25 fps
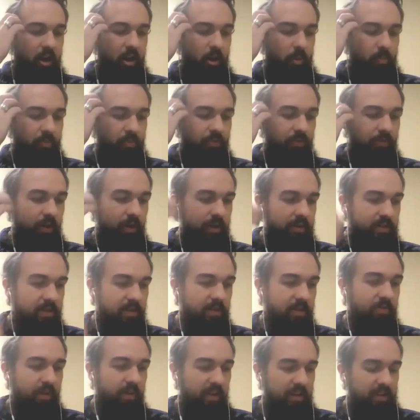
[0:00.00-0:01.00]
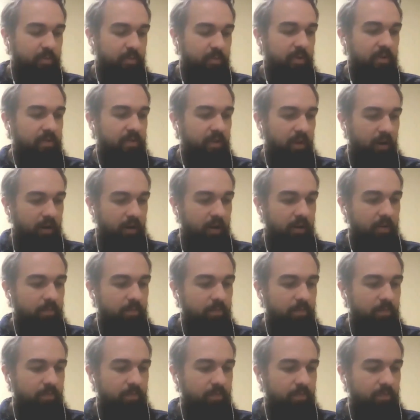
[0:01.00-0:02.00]
upfront investment of
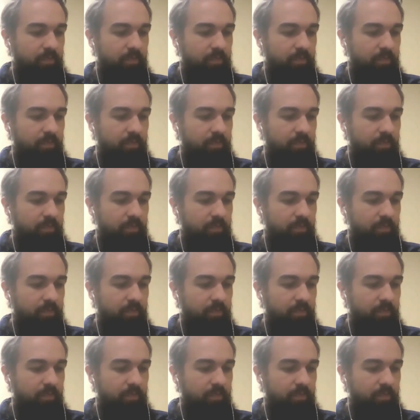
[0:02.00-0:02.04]
time